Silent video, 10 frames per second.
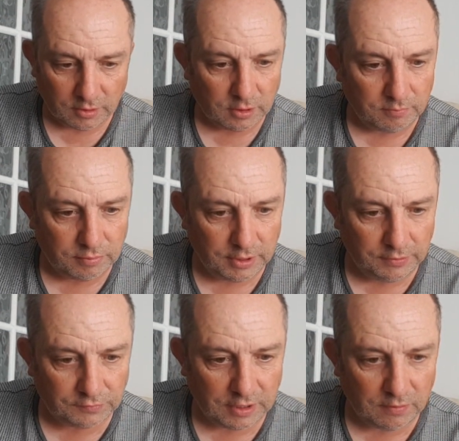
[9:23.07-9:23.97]
Complete
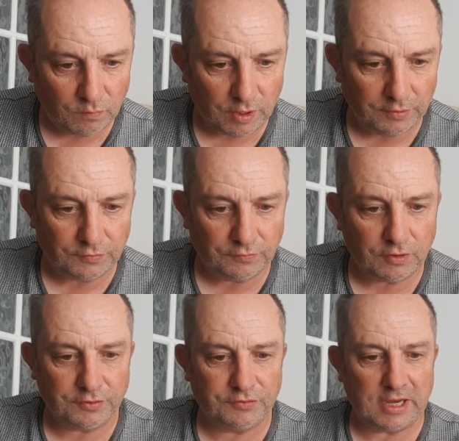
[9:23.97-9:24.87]
step 1. So I've
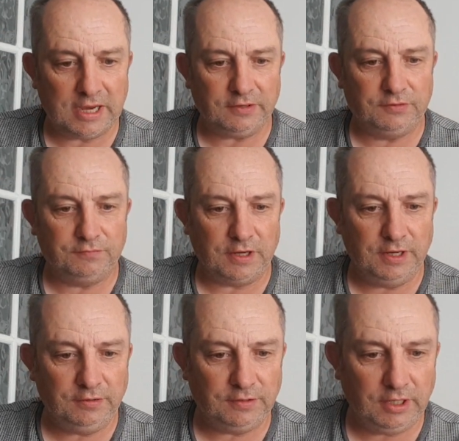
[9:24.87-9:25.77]
got to
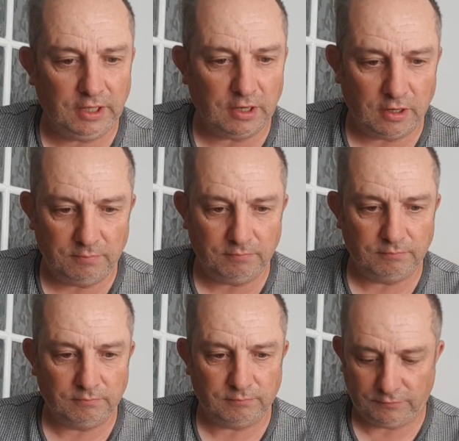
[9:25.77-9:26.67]
activate the
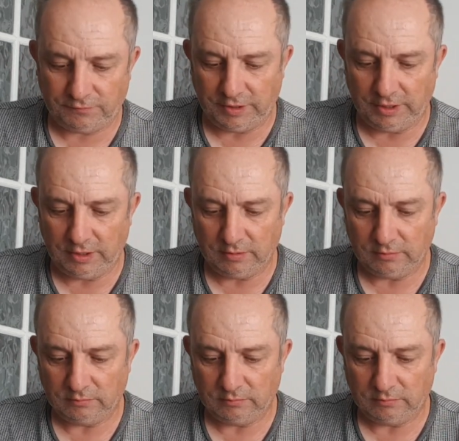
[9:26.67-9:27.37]
thing.